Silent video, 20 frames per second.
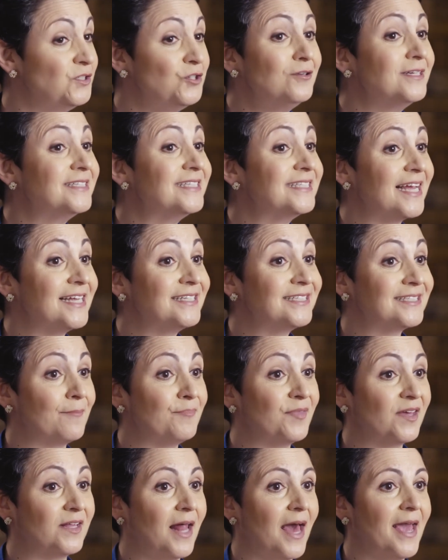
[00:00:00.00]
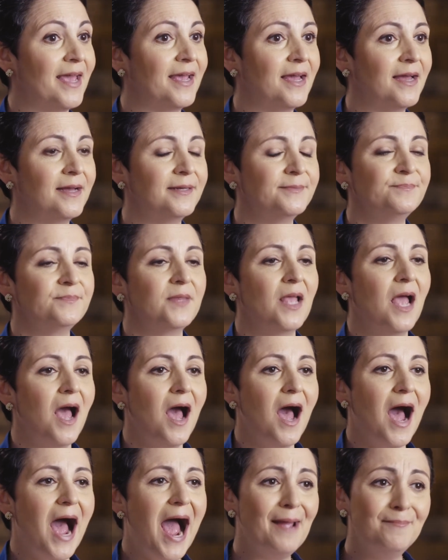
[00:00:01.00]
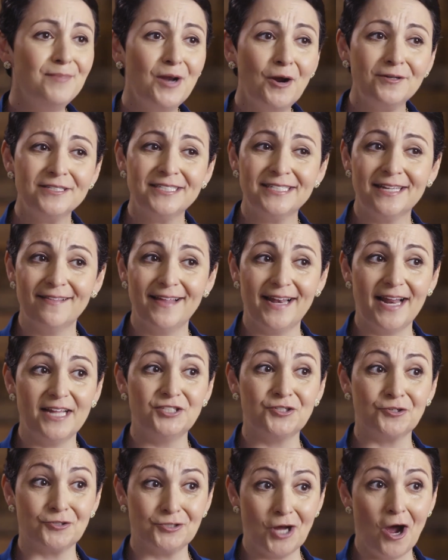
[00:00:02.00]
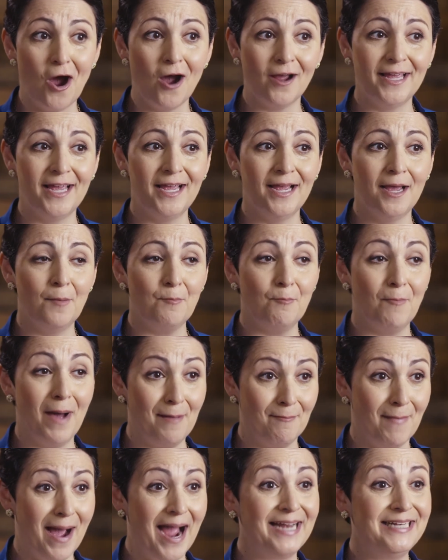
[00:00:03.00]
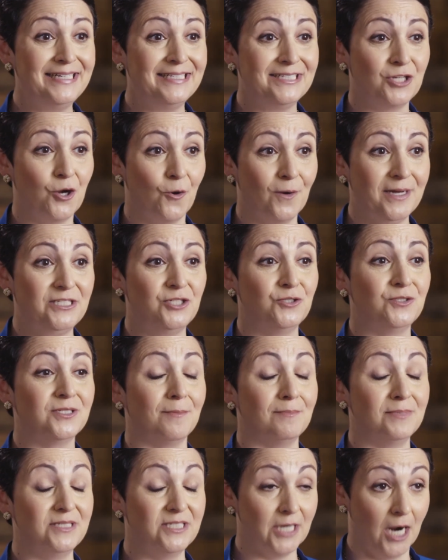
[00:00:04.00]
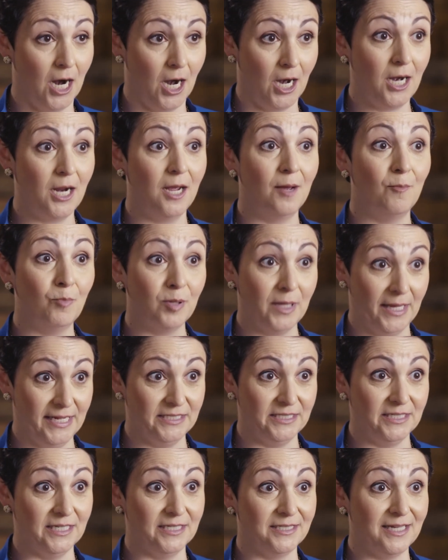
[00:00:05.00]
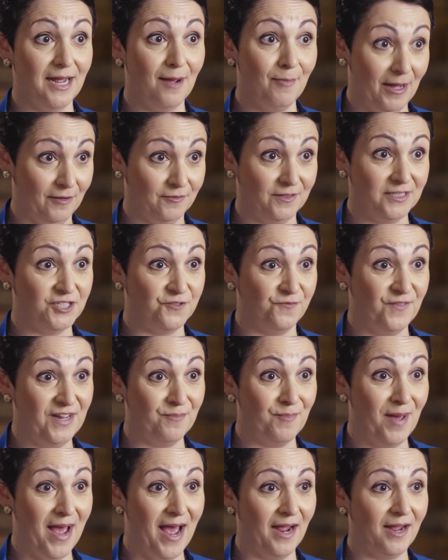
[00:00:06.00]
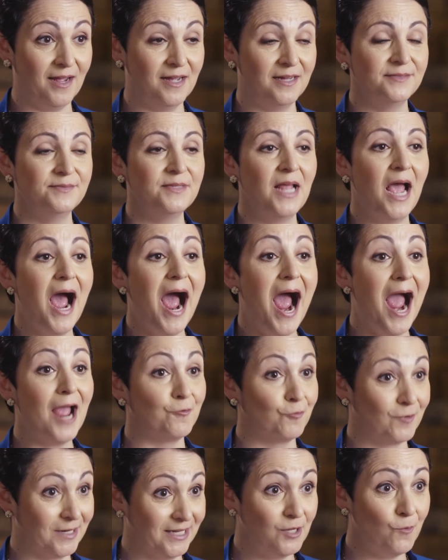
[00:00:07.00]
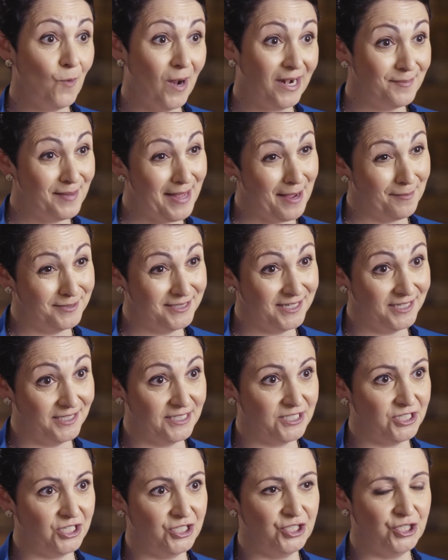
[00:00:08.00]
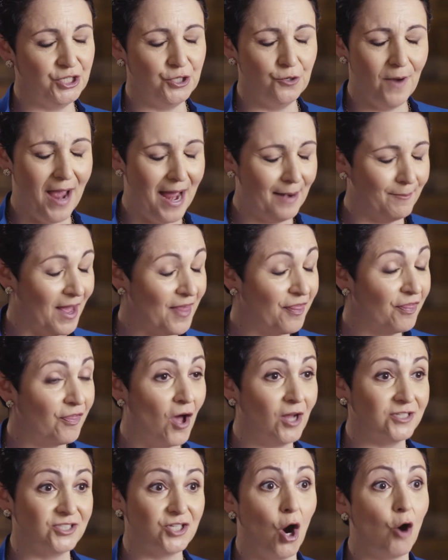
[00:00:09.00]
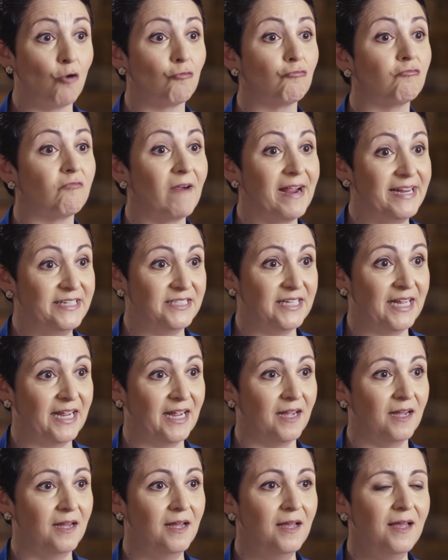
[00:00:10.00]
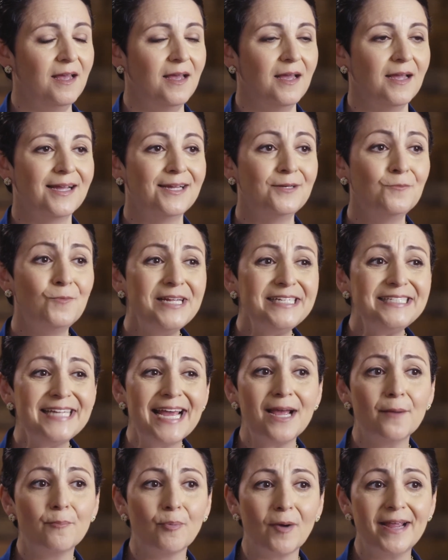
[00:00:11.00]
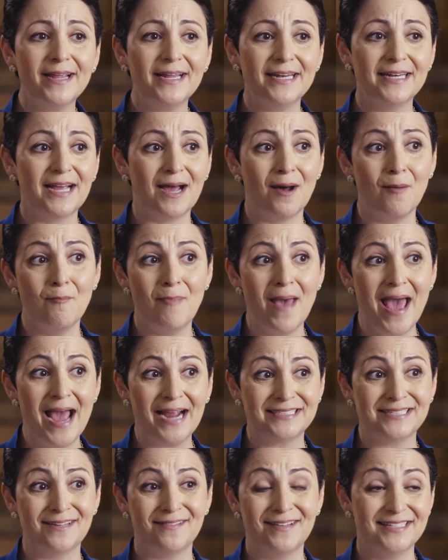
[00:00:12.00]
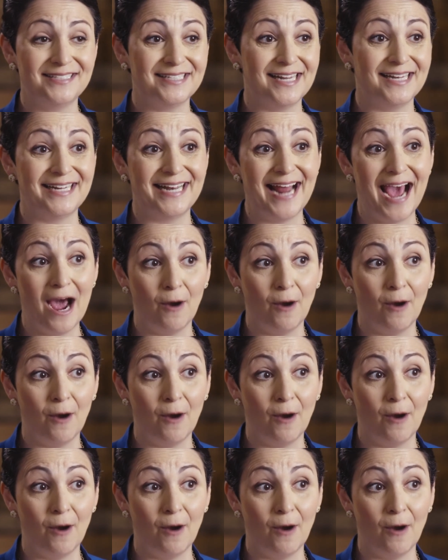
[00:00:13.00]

You could say something like, "I'm noticing that as you're talking, my mind is going to some dark places about this feedback. I really want to be able to listen to you and my thoughts are racing. Can we take a break and come back to this in an